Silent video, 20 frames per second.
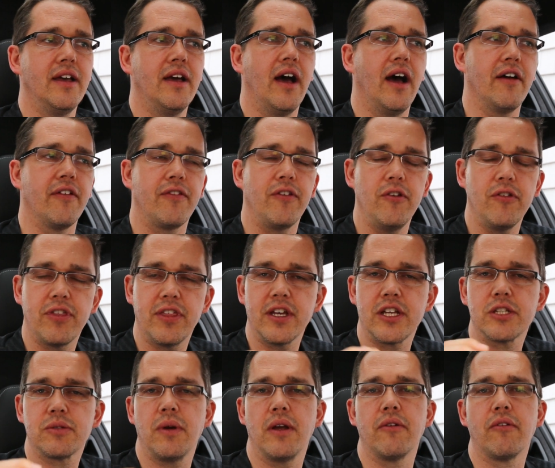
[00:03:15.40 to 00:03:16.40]
a few
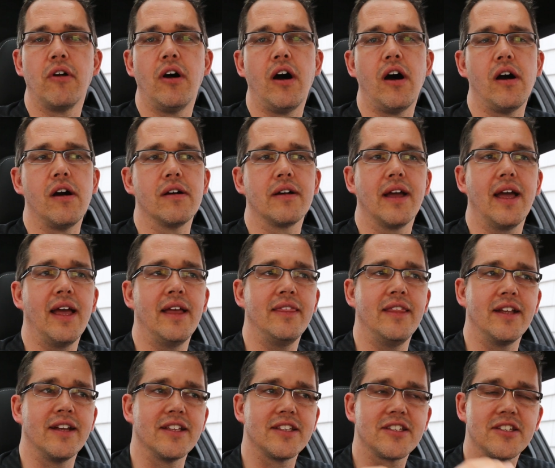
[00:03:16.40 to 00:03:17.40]
things went wrong, and
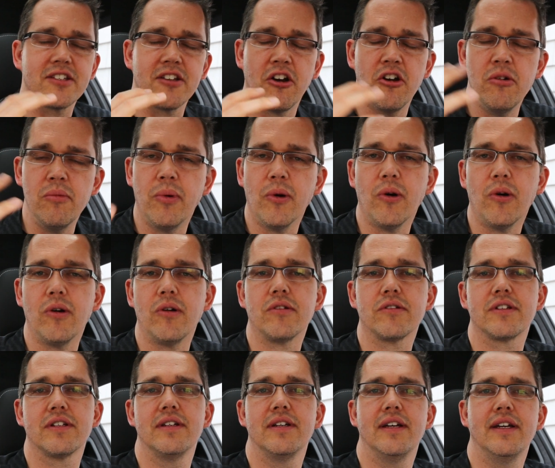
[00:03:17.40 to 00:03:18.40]
then it
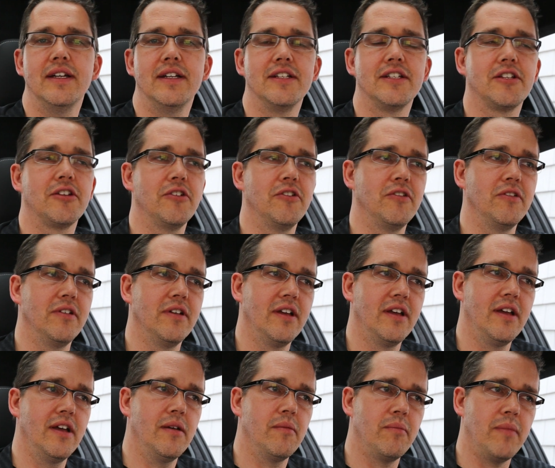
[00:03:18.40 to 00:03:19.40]
snowballed into
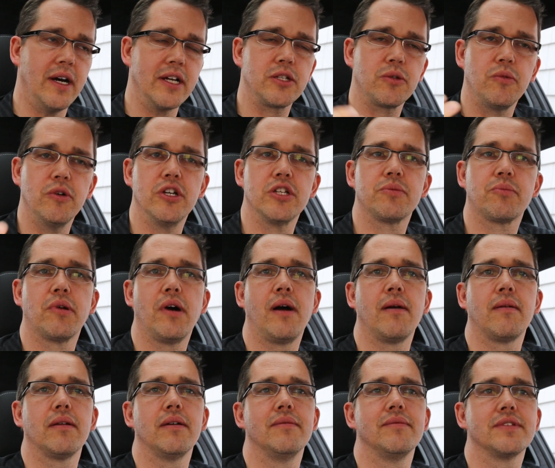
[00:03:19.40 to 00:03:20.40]
much worse
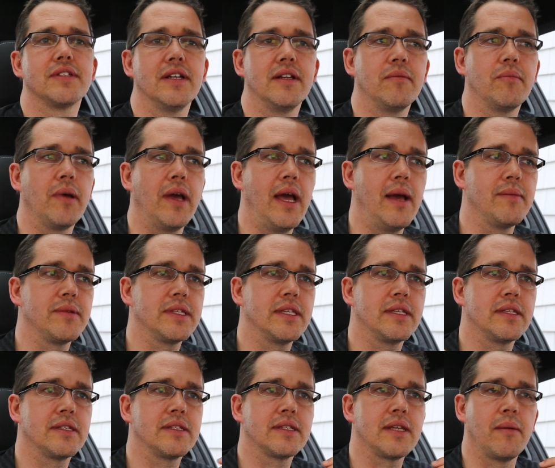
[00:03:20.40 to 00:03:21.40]
problems, and perhaps
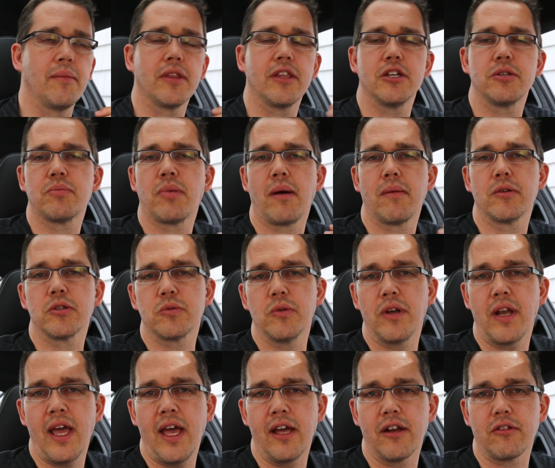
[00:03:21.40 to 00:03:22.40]
some of those problems
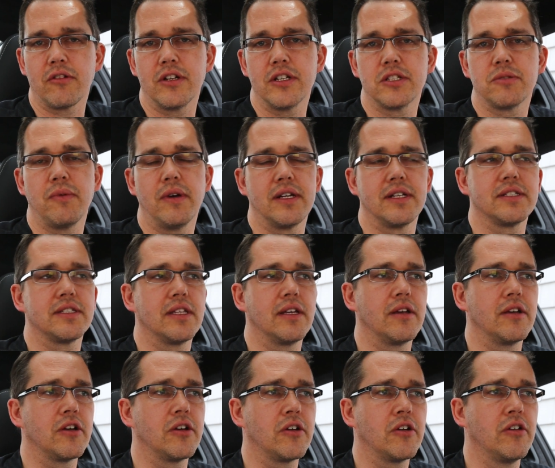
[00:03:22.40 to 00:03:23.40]
weren't handled as well as
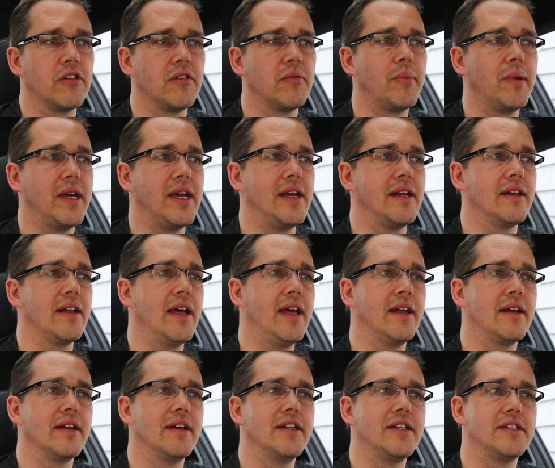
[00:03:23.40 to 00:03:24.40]
they could have been,
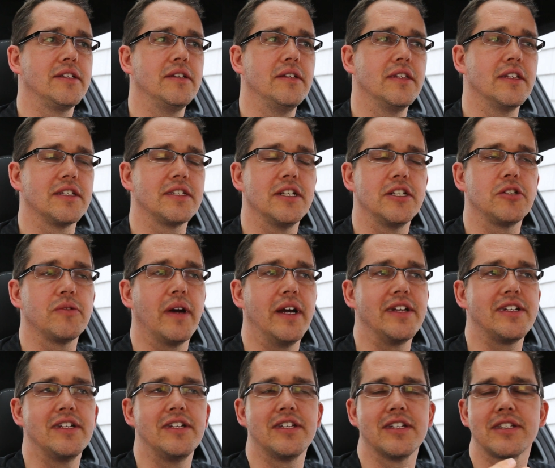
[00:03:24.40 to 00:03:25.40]
and the
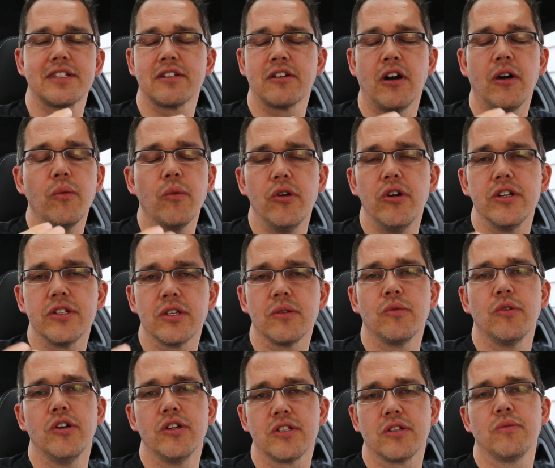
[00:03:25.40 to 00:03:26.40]
situation just got worse
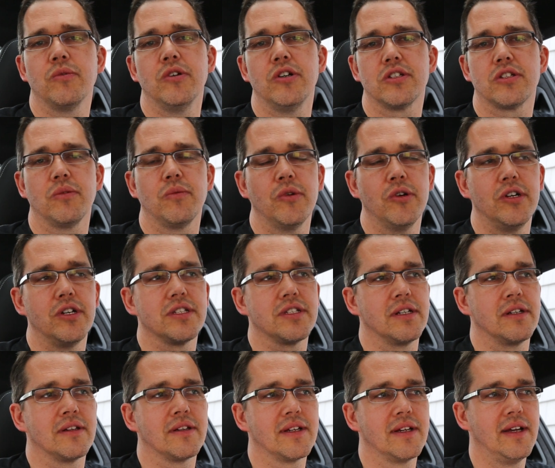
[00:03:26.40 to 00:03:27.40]
and worse and worse and worse,
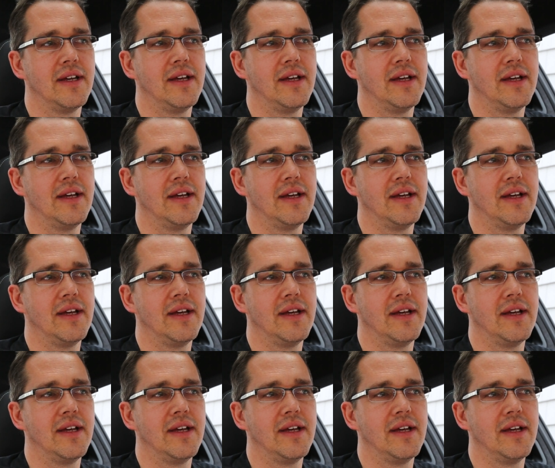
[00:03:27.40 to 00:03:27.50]
and